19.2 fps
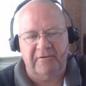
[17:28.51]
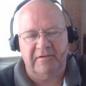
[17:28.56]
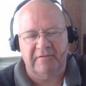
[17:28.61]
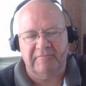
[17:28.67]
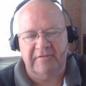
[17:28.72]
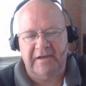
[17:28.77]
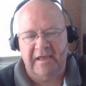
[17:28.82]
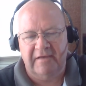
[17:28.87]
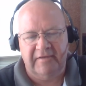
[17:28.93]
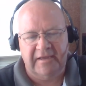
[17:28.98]
don't
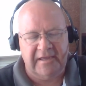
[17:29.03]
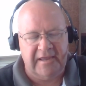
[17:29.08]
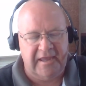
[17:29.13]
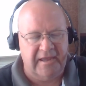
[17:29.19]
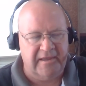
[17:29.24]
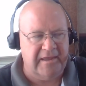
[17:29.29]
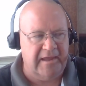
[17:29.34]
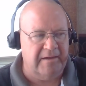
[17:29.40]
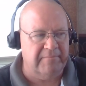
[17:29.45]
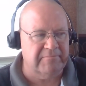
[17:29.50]
even have
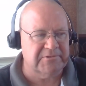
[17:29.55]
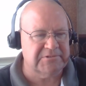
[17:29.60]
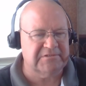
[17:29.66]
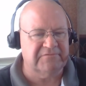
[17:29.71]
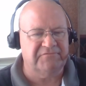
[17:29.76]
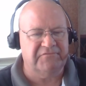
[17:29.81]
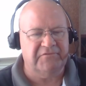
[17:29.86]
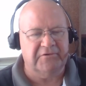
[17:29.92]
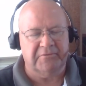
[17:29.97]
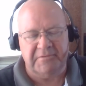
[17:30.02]
8K cameras
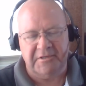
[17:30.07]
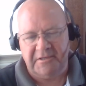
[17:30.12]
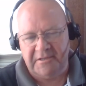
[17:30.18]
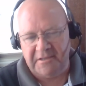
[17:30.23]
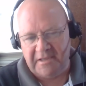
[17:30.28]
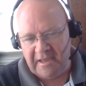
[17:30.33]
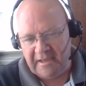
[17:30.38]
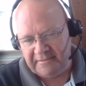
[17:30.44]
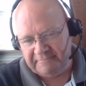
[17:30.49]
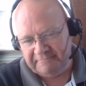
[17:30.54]
to film you
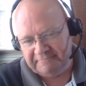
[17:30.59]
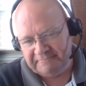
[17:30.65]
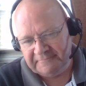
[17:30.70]
yet.